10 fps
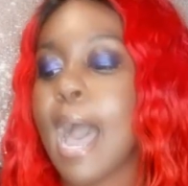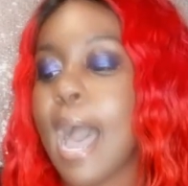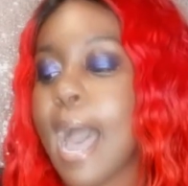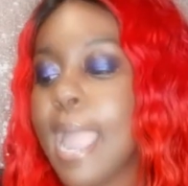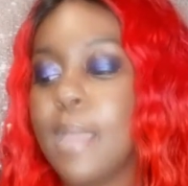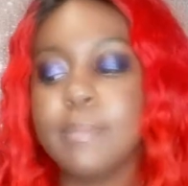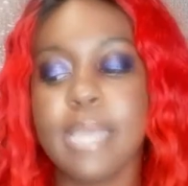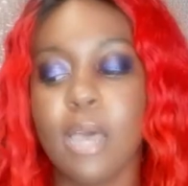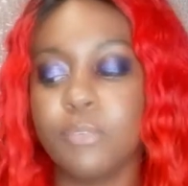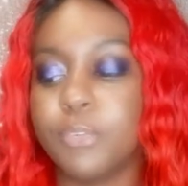I am
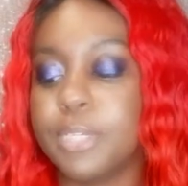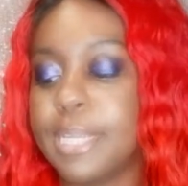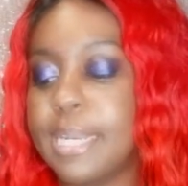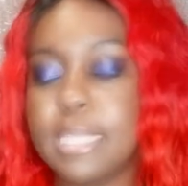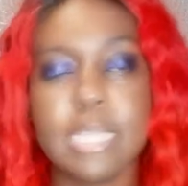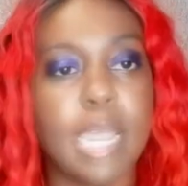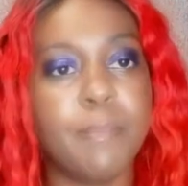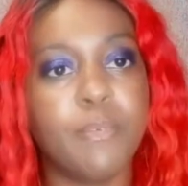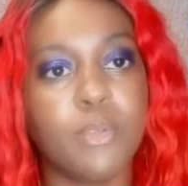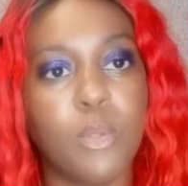down for any
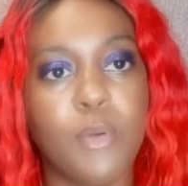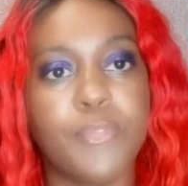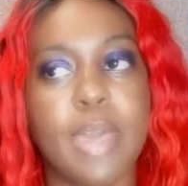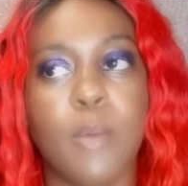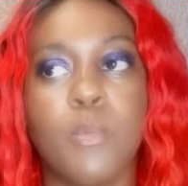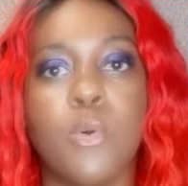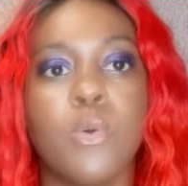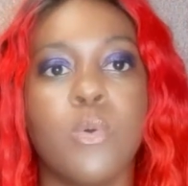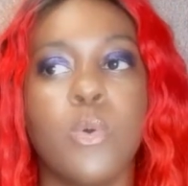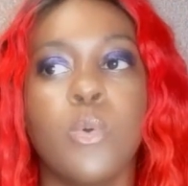type of cloth that
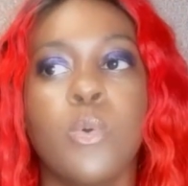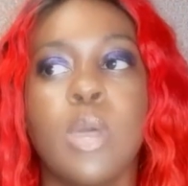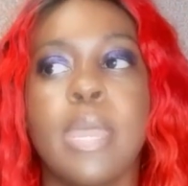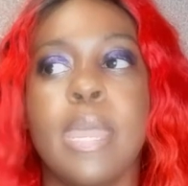will